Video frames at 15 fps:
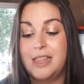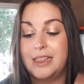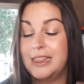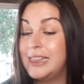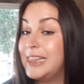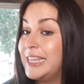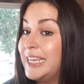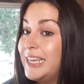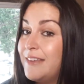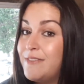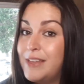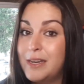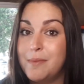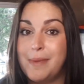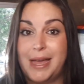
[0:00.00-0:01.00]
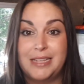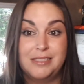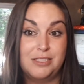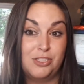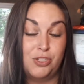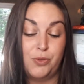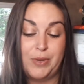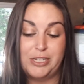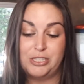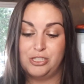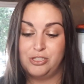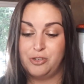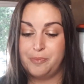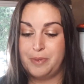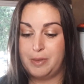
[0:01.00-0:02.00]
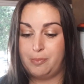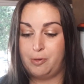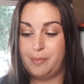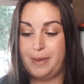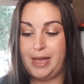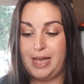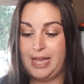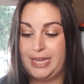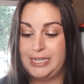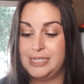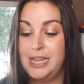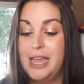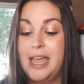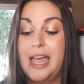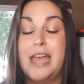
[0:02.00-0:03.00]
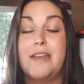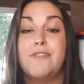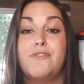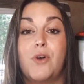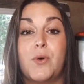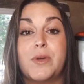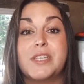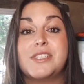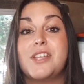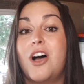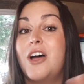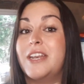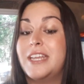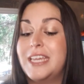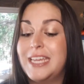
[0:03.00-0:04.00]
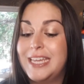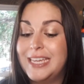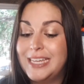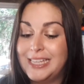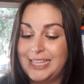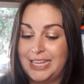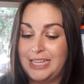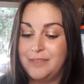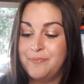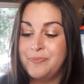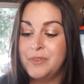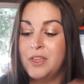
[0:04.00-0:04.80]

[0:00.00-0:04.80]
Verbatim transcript: leave any bad situations or people behind, and focus on healing.